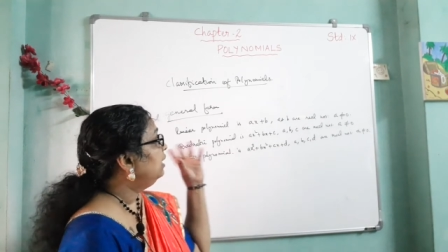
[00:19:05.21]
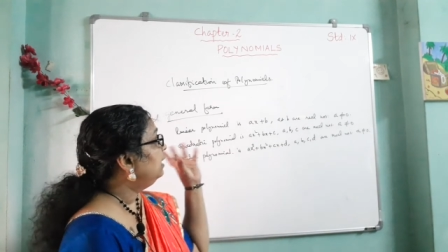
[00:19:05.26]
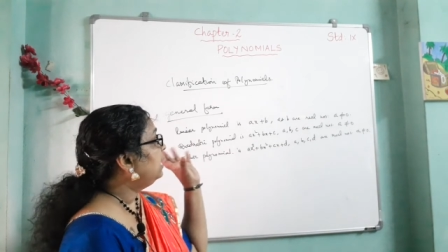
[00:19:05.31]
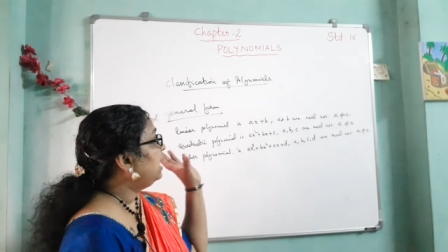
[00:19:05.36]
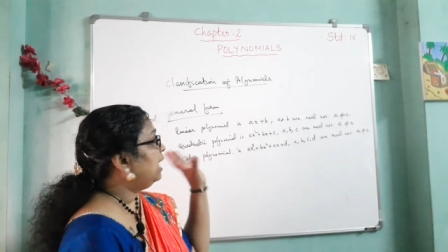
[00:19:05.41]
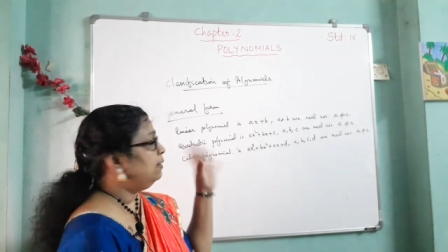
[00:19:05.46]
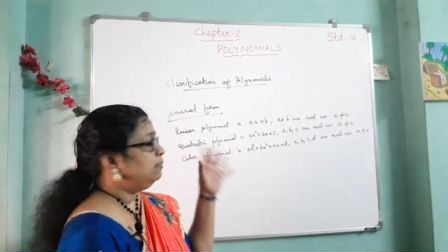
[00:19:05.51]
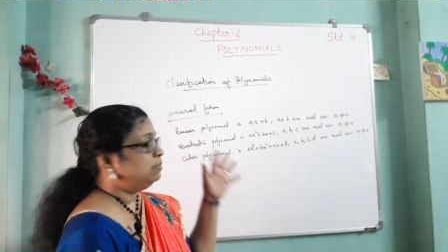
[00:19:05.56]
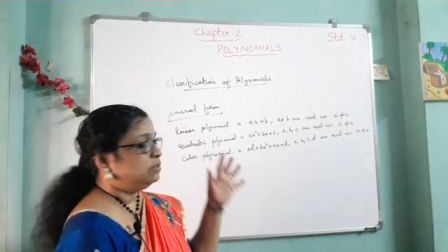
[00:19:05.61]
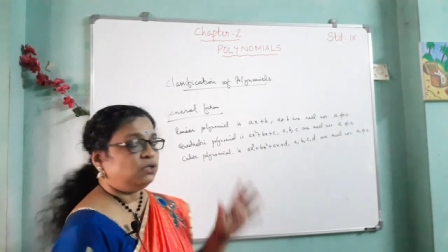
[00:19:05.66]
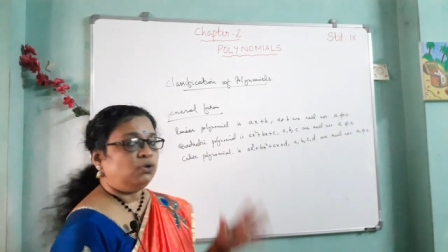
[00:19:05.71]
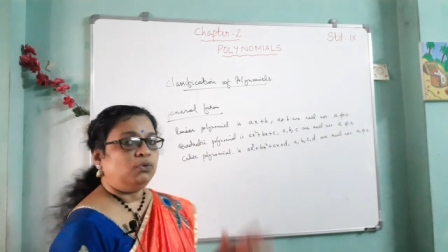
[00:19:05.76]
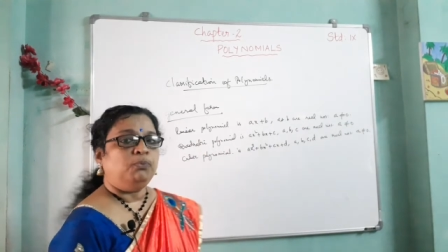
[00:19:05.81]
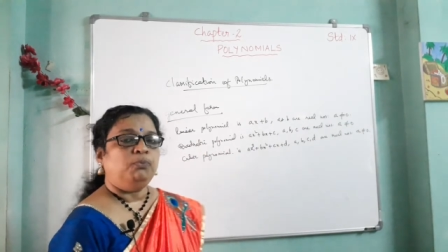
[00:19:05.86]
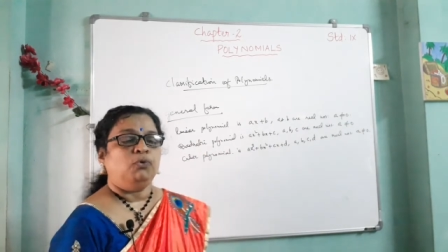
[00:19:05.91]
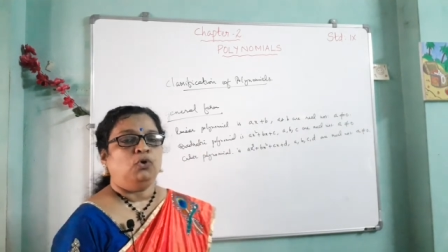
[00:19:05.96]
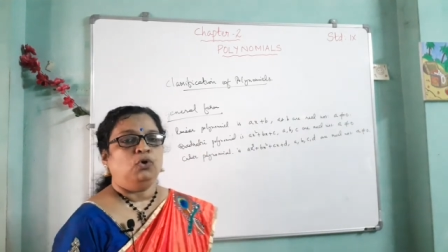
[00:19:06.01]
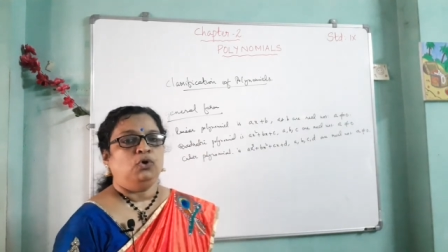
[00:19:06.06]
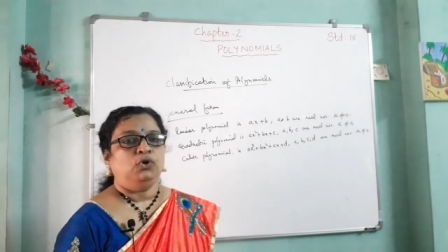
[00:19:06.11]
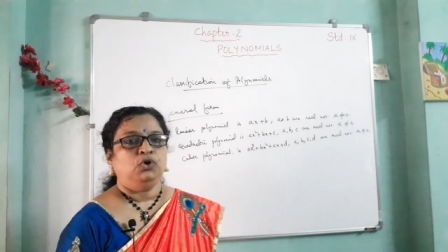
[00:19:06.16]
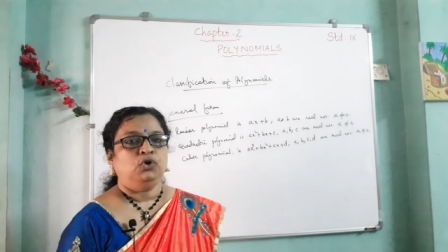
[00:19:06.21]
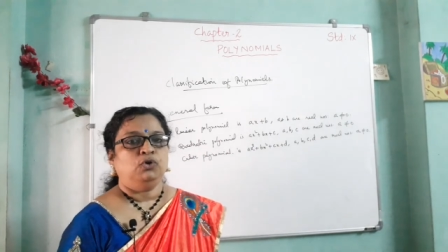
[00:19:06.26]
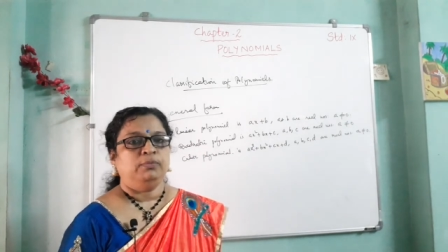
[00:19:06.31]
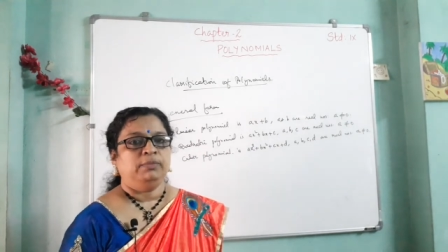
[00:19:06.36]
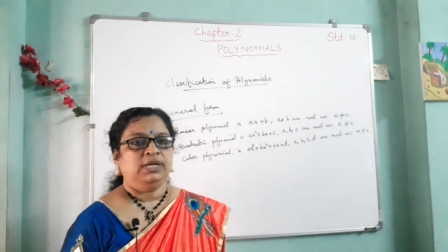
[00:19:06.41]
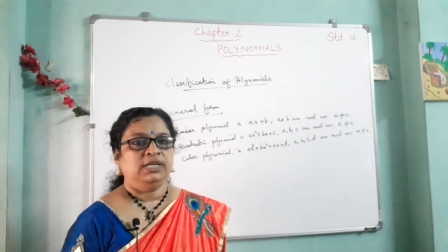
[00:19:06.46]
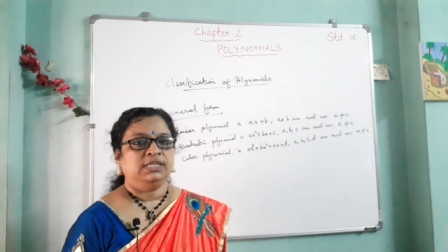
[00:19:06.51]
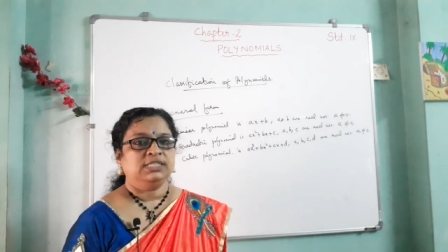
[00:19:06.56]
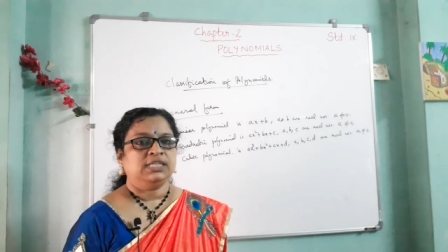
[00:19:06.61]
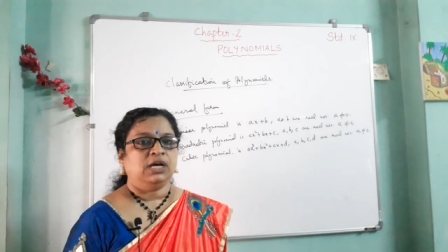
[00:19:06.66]
types of
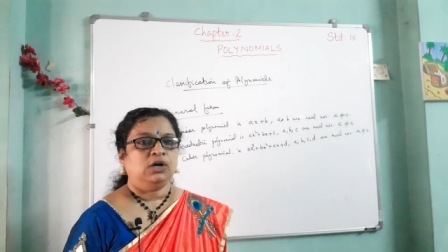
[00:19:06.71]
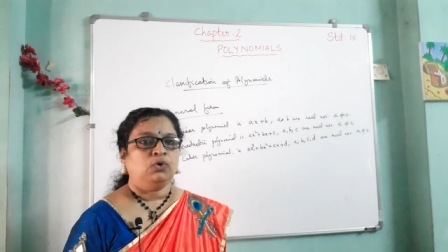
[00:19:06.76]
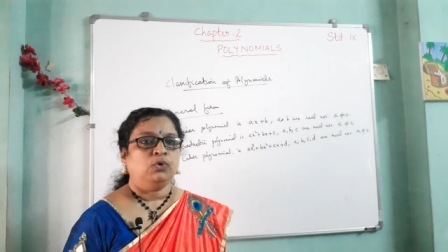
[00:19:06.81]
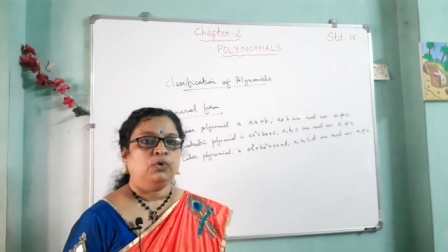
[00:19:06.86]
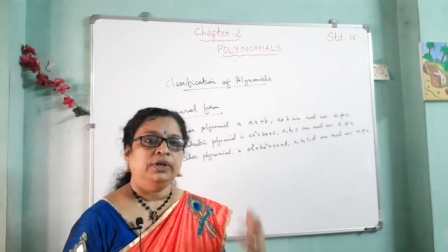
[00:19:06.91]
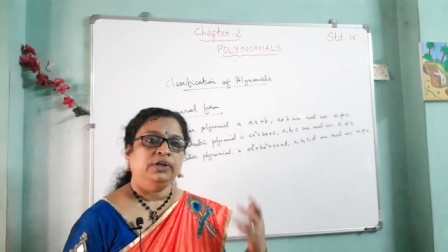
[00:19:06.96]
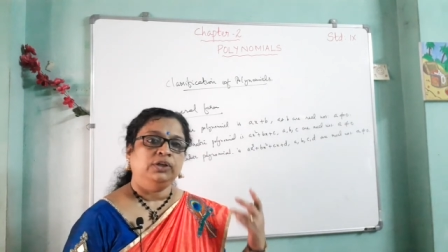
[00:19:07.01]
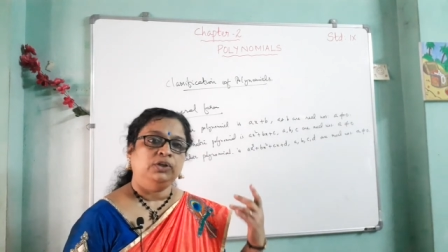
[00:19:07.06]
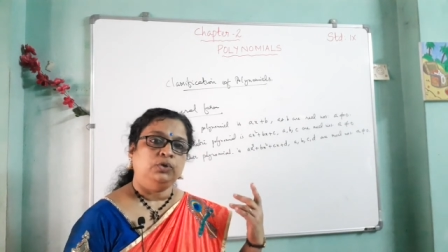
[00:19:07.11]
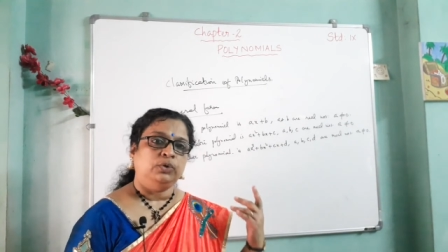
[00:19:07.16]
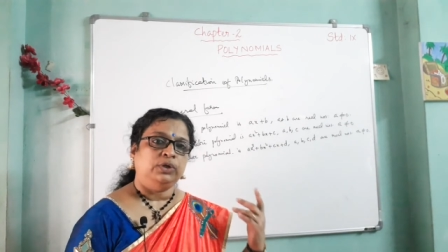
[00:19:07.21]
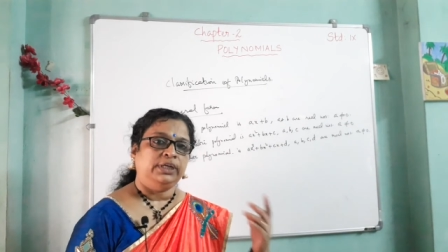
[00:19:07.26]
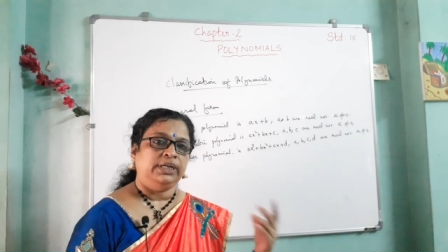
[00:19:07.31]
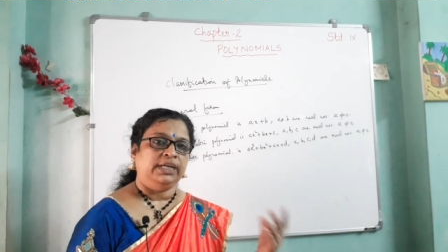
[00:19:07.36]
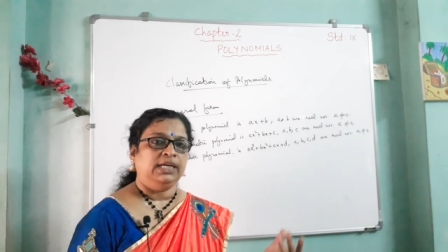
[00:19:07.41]
polynomials according to